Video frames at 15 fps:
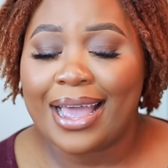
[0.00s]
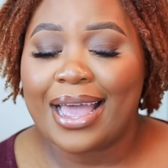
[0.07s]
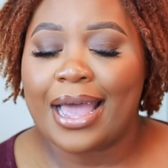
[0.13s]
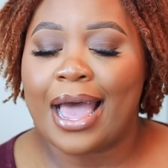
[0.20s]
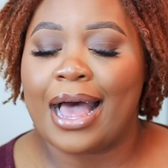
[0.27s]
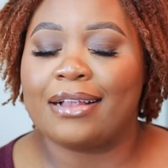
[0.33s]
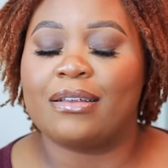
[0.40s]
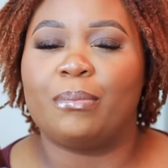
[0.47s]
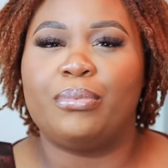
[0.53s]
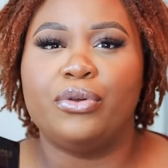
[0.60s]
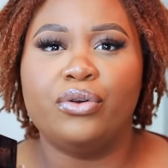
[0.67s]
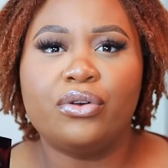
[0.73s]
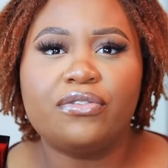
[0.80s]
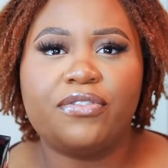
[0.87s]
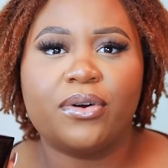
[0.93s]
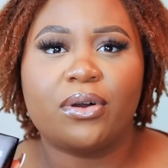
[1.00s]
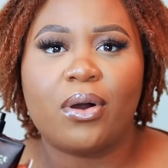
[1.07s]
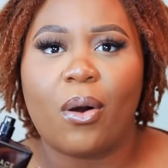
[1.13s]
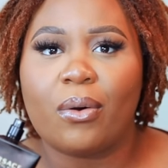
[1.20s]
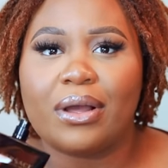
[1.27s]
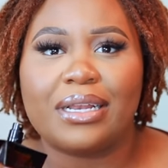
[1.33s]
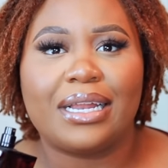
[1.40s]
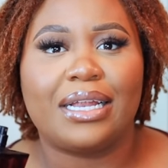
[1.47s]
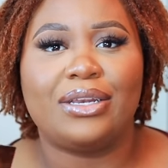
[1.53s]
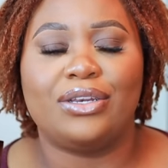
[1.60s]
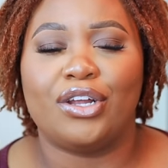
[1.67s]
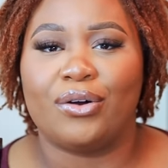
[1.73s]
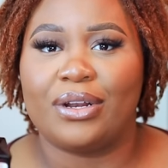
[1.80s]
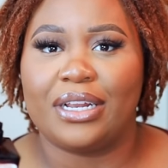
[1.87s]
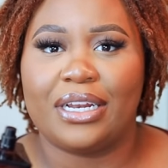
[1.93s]
It has a beautiful coconut
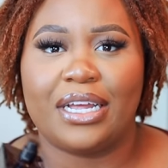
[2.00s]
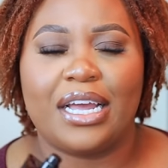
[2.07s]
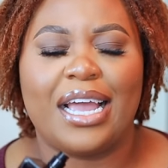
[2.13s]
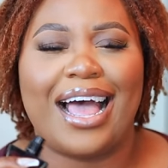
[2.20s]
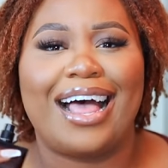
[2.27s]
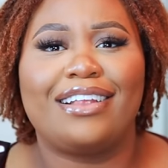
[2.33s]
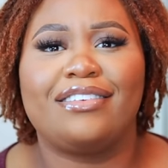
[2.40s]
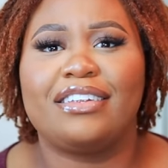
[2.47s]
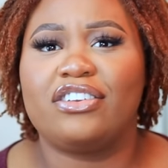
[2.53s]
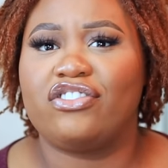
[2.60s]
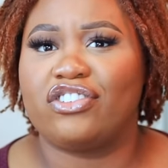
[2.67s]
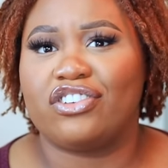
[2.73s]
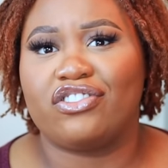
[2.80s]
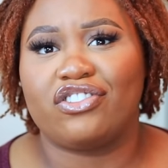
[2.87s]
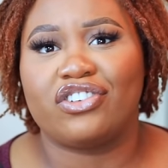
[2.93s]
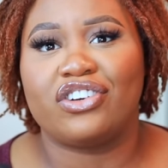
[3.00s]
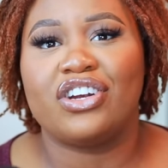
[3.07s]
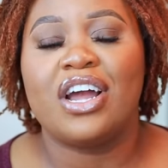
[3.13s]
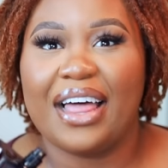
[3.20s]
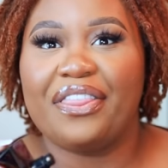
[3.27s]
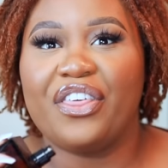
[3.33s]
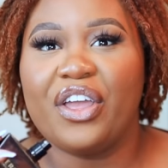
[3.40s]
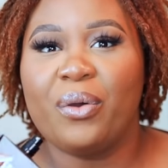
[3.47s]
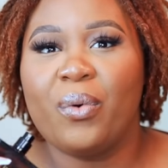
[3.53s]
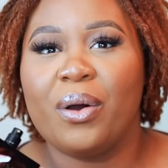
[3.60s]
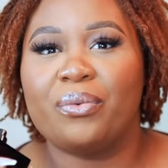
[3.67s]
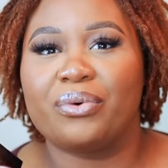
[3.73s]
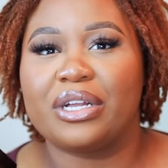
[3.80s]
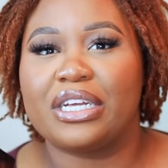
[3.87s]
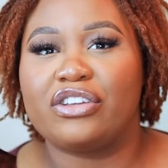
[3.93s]
note in it. It has the ginger. I think
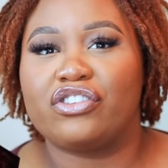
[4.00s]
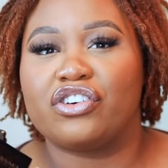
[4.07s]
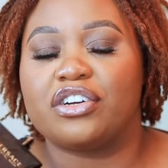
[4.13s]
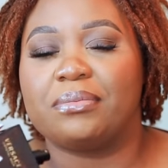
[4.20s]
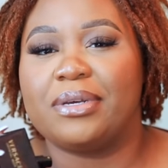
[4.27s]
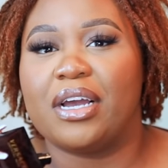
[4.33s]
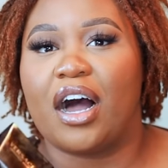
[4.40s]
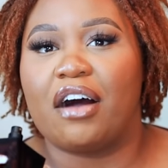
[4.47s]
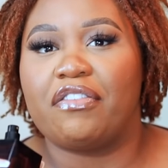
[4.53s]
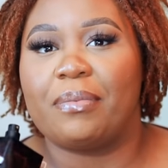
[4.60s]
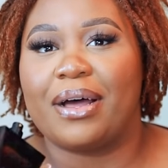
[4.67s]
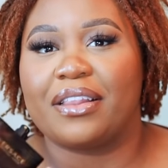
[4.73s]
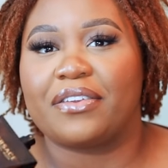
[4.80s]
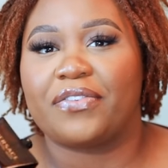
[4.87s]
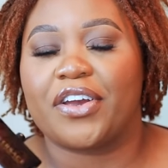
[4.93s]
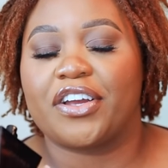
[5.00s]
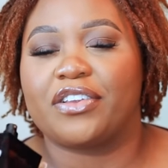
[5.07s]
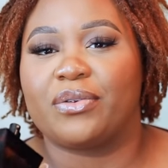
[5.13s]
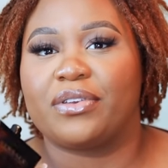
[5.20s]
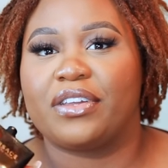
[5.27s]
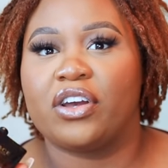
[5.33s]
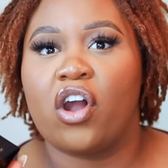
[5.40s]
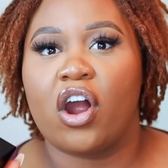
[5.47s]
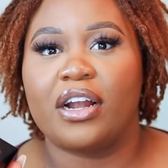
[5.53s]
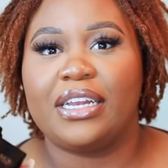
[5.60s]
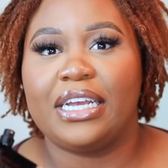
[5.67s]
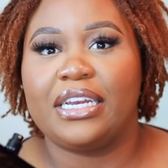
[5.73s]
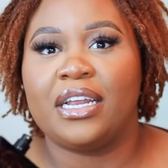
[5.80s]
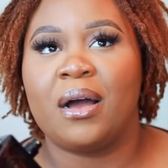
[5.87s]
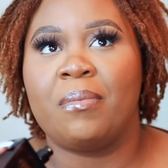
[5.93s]
what really turned me off about this fragrance was the
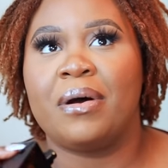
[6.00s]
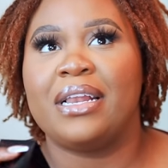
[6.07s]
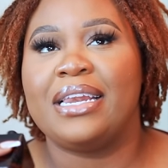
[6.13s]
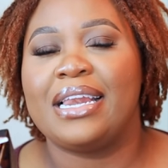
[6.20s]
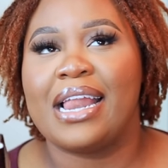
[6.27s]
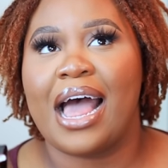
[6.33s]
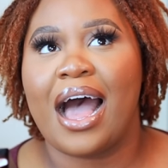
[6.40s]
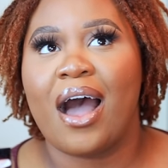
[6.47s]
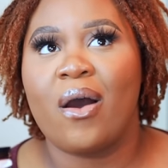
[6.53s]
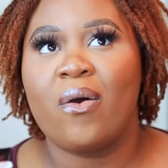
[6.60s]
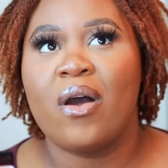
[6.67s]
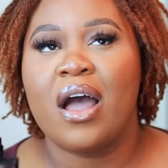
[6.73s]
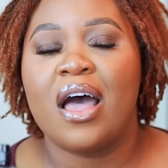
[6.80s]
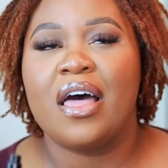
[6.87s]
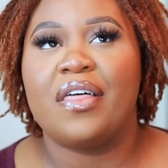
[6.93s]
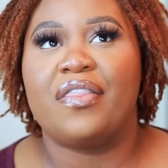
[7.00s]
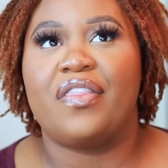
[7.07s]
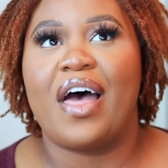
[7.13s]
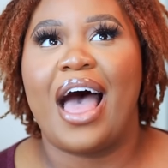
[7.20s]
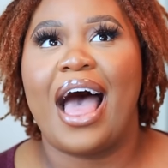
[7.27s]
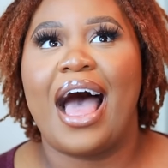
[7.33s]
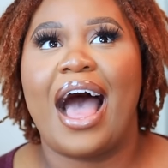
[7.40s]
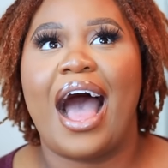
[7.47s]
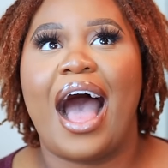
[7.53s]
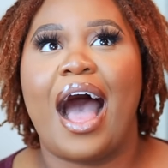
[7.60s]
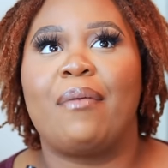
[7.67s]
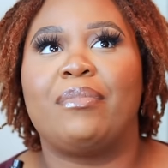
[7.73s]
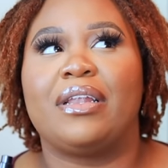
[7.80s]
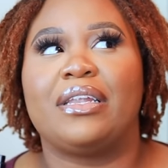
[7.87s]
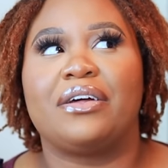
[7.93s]
gardenia, but now that
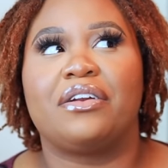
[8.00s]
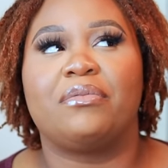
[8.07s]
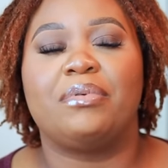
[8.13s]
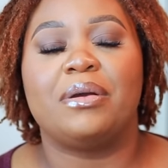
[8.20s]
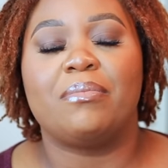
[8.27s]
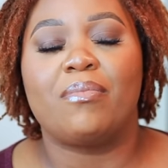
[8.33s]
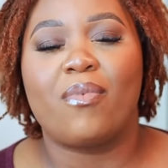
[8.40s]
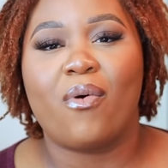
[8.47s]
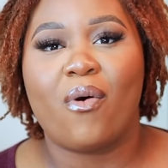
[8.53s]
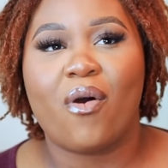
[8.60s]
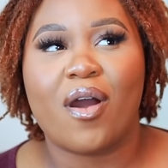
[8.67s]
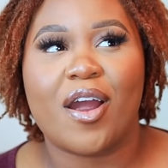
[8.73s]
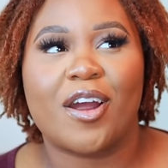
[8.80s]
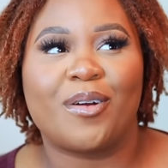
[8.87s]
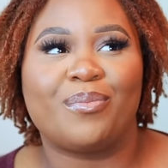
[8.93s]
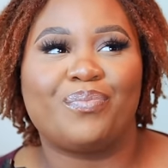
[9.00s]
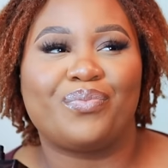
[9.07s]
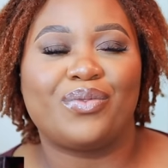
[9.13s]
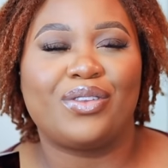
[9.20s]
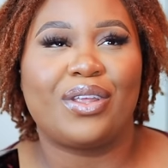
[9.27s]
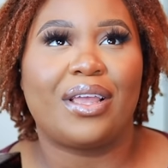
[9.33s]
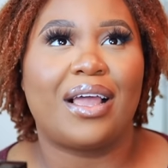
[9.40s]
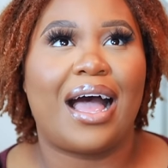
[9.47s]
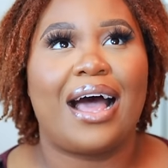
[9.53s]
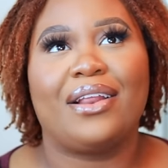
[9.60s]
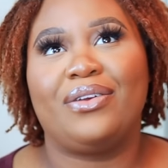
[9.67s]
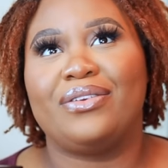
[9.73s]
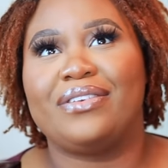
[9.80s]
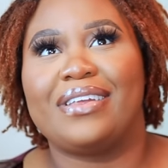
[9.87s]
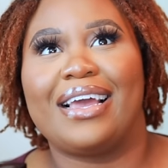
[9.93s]
I'm a little bit more, how do
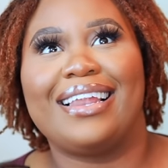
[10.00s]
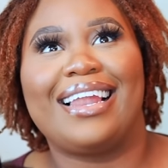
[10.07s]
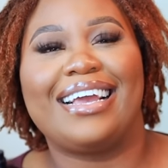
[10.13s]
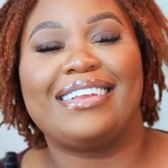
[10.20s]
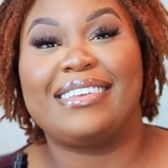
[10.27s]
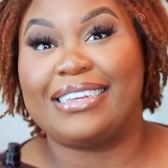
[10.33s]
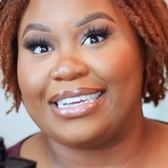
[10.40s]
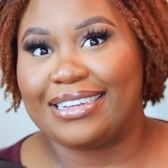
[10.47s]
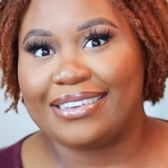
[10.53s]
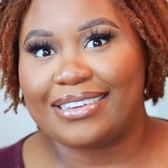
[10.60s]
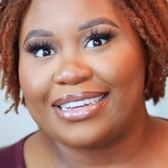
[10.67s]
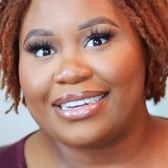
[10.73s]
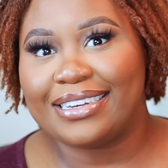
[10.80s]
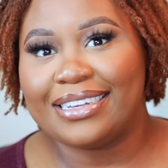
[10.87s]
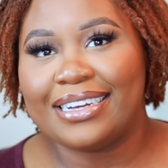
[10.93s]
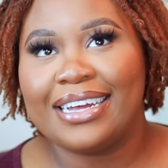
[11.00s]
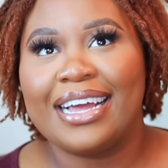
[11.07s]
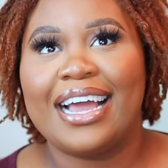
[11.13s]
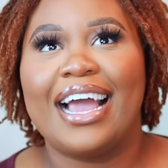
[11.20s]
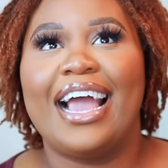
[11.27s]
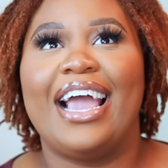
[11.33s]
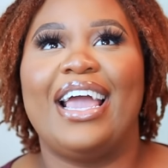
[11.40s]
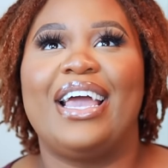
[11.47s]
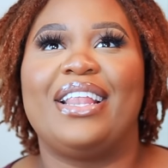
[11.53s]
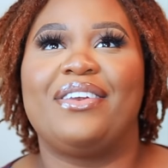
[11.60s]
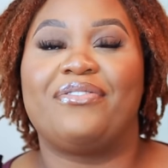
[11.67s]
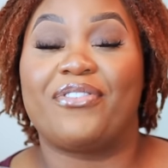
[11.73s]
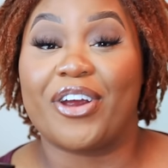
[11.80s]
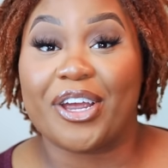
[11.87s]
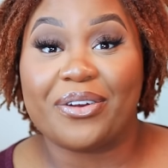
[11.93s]
you say, like seasoned in
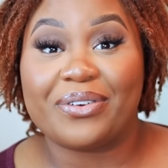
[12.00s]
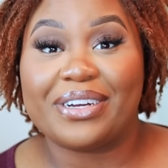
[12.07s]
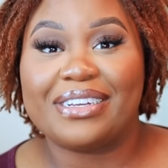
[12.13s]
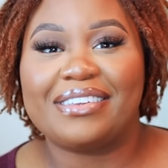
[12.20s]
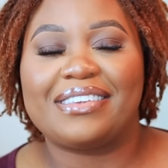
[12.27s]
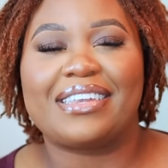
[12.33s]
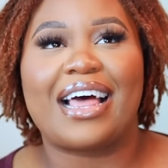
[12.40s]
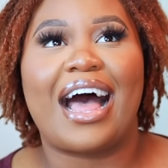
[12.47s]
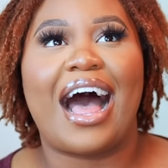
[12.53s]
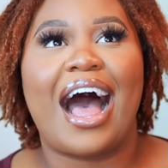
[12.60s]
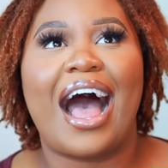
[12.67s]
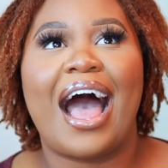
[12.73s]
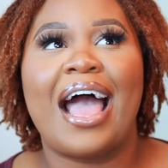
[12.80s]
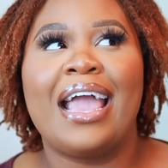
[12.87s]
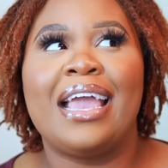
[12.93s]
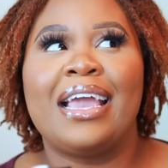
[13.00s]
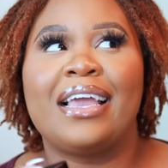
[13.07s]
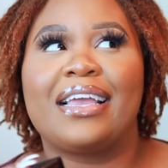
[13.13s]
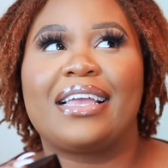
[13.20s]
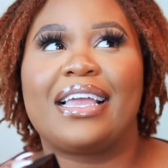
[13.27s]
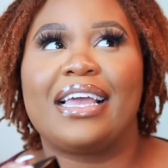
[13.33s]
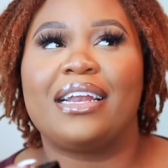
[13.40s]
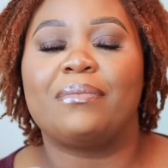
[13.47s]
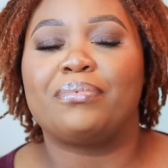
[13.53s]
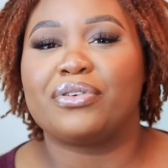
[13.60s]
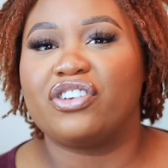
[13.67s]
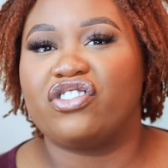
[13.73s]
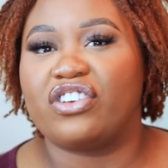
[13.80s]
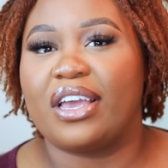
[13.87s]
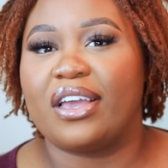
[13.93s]
fragrance, I can
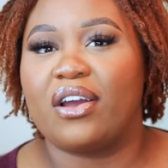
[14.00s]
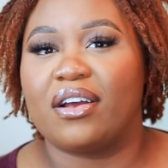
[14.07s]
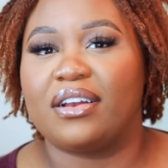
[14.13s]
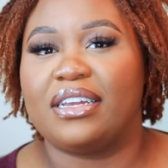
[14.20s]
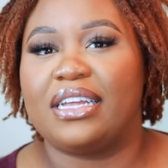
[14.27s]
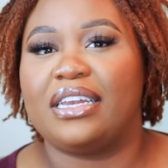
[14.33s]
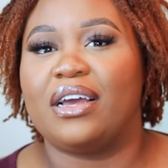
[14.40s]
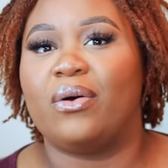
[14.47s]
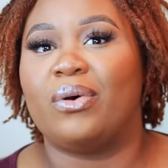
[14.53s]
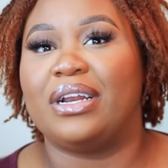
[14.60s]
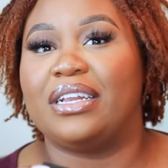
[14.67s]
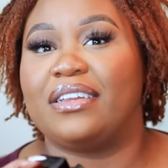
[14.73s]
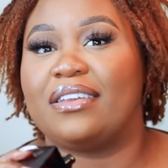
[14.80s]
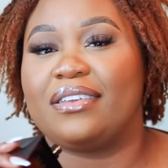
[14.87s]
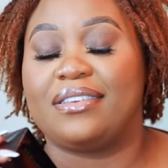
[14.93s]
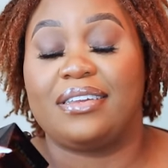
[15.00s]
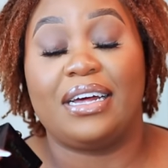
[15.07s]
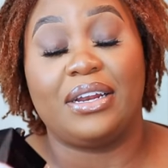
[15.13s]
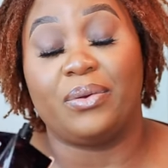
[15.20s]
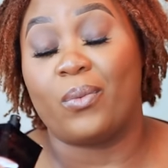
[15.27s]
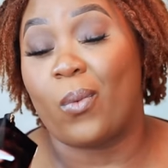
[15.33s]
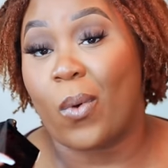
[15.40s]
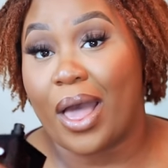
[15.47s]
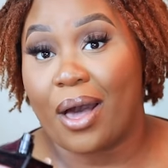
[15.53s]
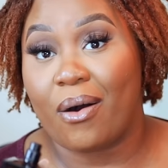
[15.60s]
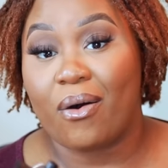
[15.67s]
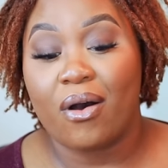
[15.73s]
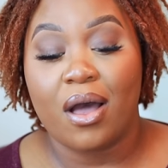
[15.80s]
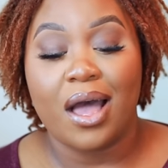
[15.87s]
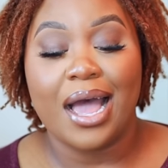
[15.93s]
appreciate gardenia when it is done well.